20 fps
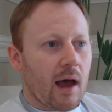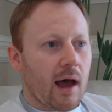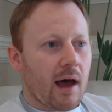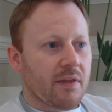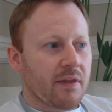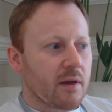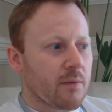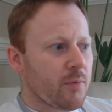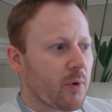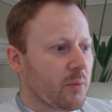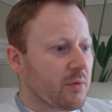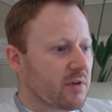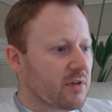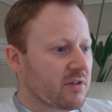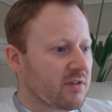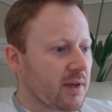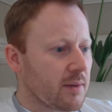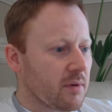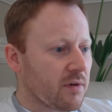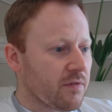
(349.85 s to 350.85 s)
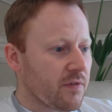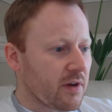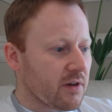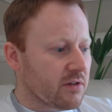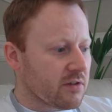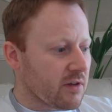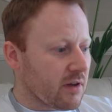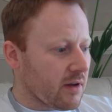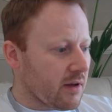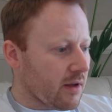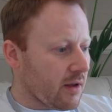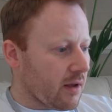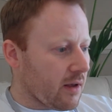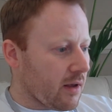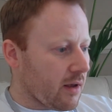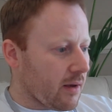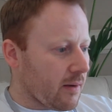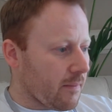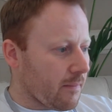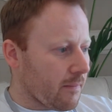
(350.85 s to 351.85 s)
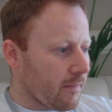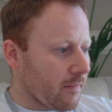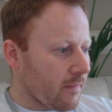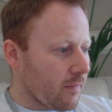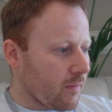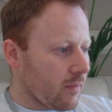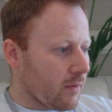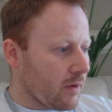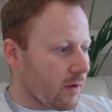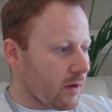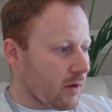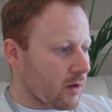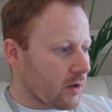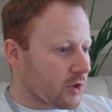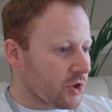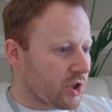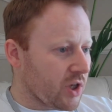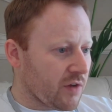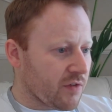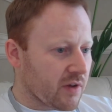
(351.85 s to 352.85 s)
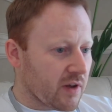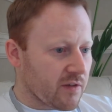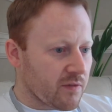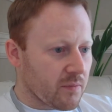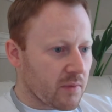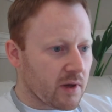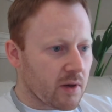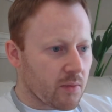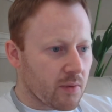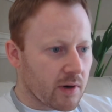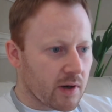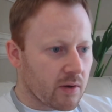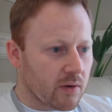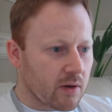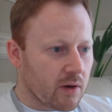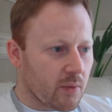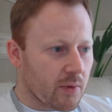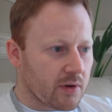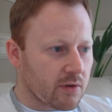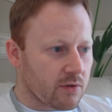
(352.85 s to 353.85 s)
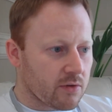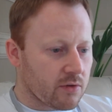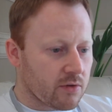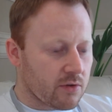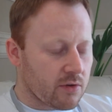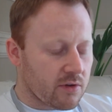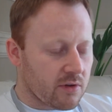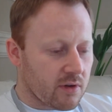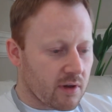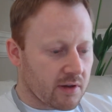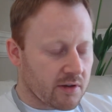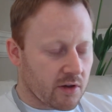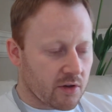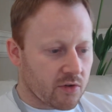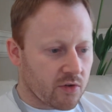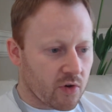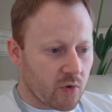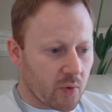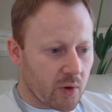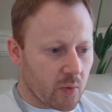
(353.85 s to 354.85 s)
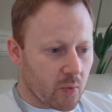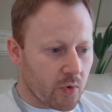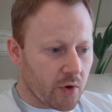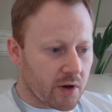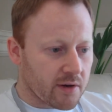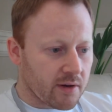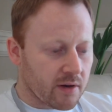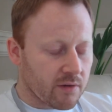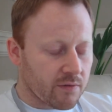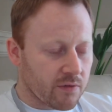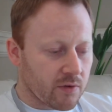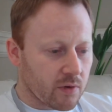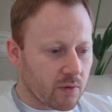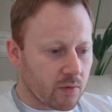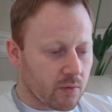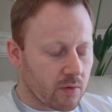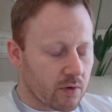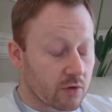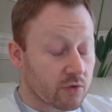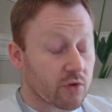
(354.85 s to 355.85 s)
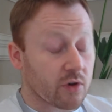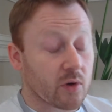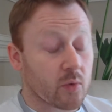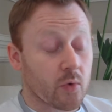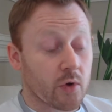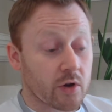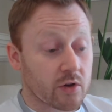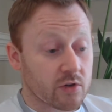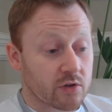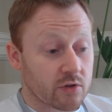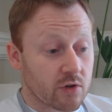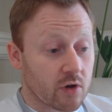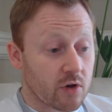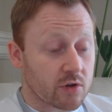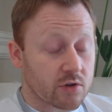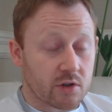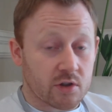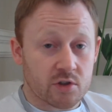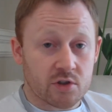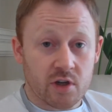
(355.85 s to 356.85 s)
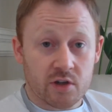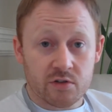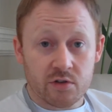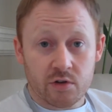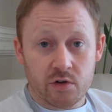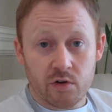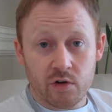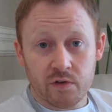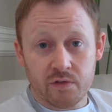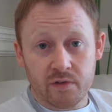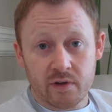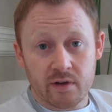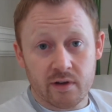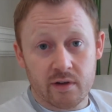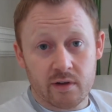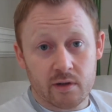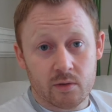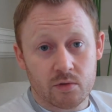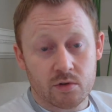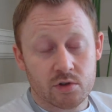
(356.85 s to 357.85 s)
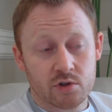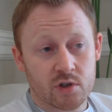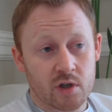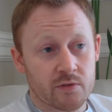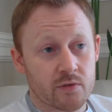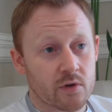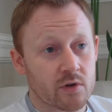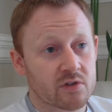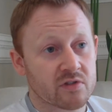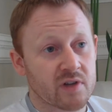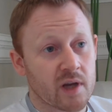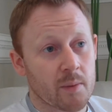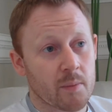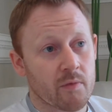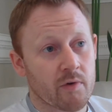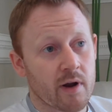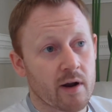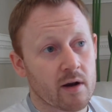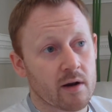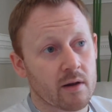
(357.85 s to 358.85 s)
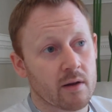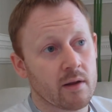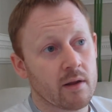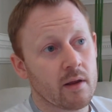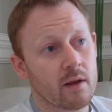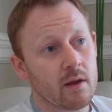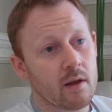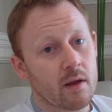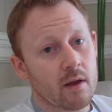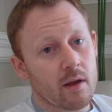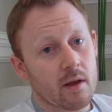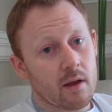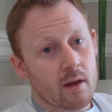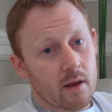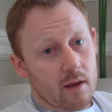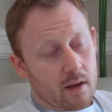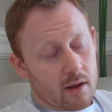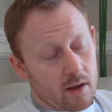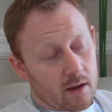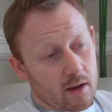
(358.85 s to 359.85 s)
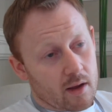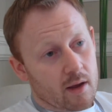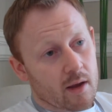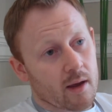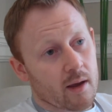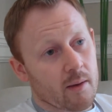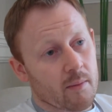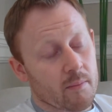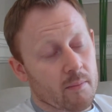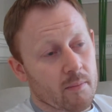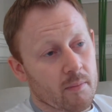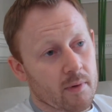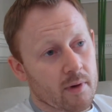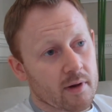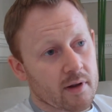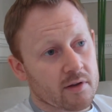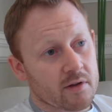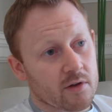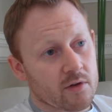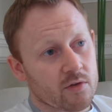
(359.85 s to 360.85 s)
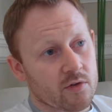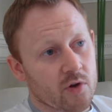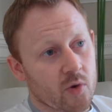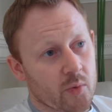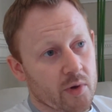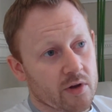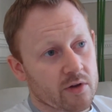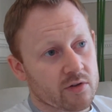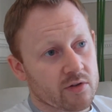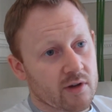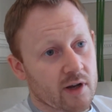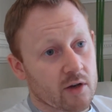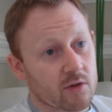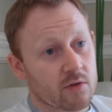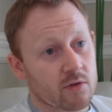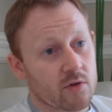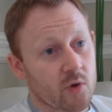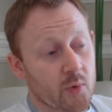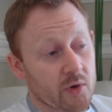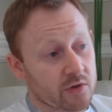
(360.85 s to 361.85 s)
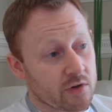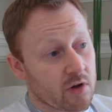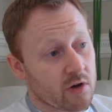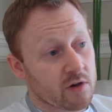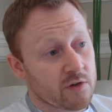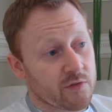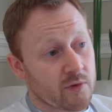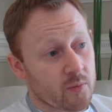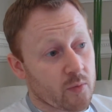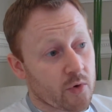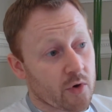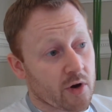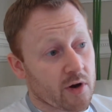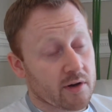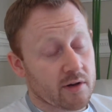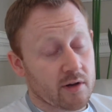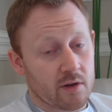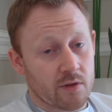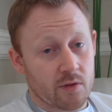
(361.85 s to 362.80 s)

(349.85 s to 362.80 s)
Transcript: I think probably the same advice that um, a chef gave me when I, I went, I did a two week working interview, uh, sorry, working stage at Chester Grosvenor. There was a chef called Simon Radley. I know Simon, yeah. Um, and I did two weeks, I uh, two weeks holiday from work, and I